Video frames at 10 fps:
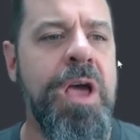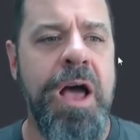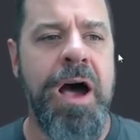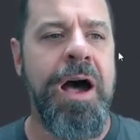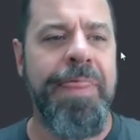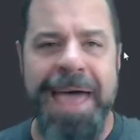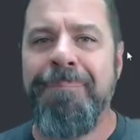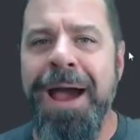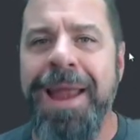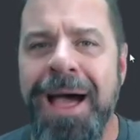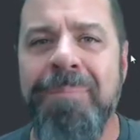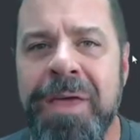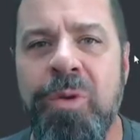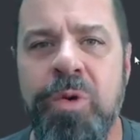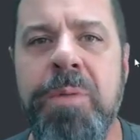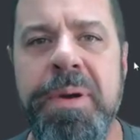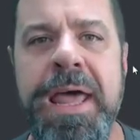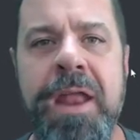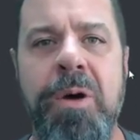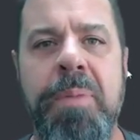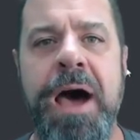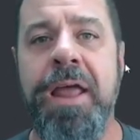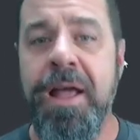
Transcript: Uh, that might not be the real Banano Bot.